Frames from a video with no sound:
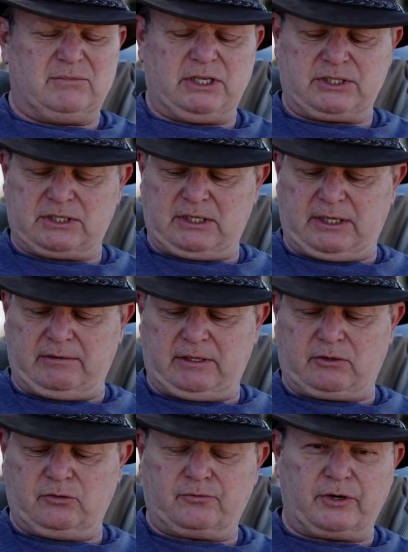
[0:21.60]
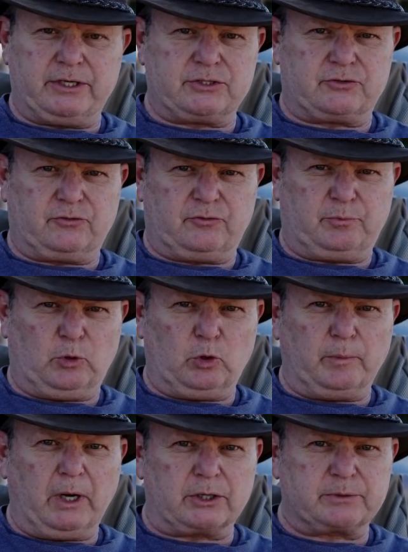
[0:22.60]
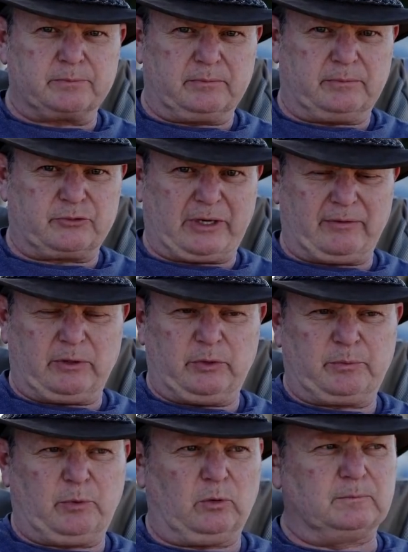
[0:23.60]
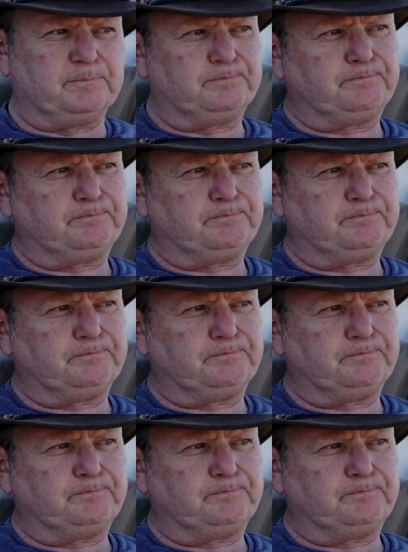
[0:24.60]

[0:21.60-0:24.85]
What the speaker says: yesterday. They're good friends of Paul Marsh. I'm traveling with Paul.